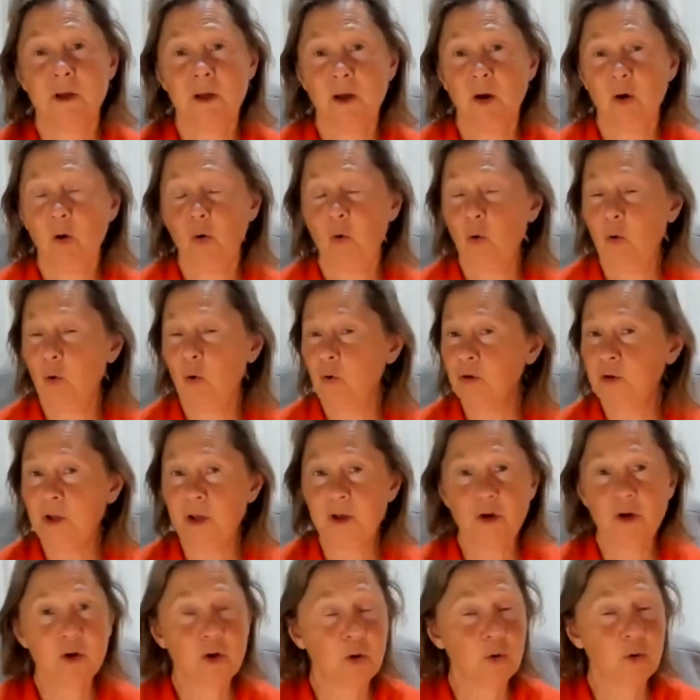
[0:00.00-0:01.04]
Mm. All they
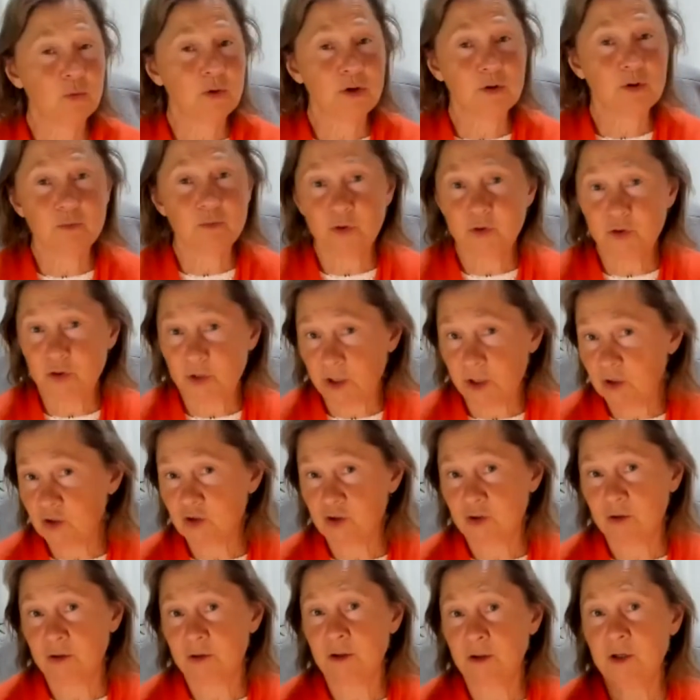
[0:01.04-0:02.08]
grow in
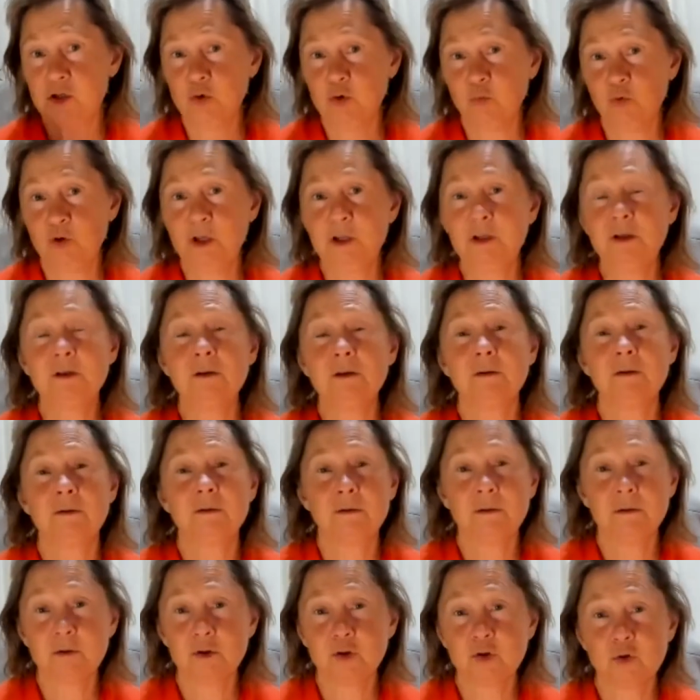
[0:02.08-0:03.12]
rotation is wheat,
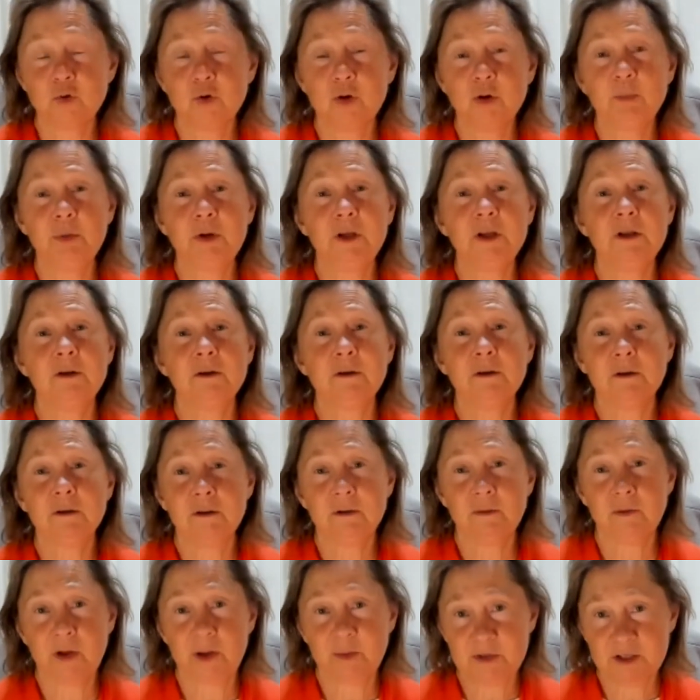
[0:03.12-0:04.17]
sugar beet,
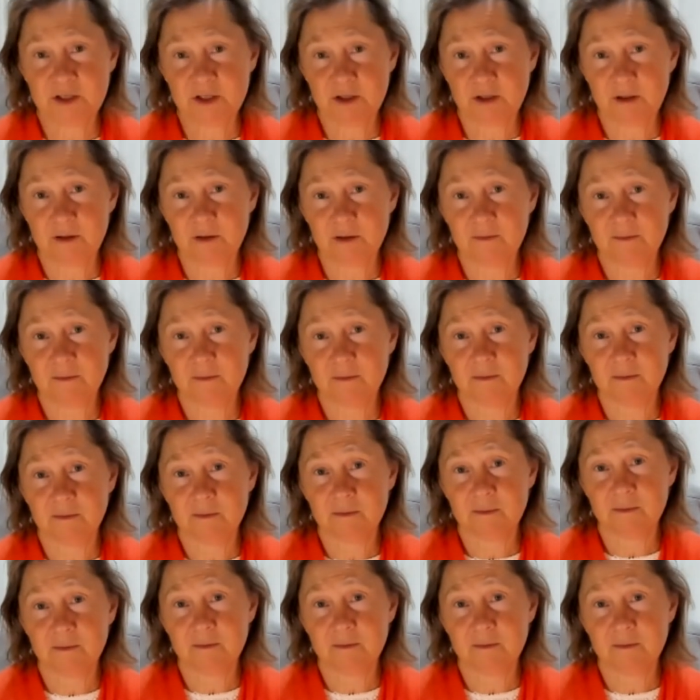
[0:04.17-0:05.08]
rapeseed. Mm.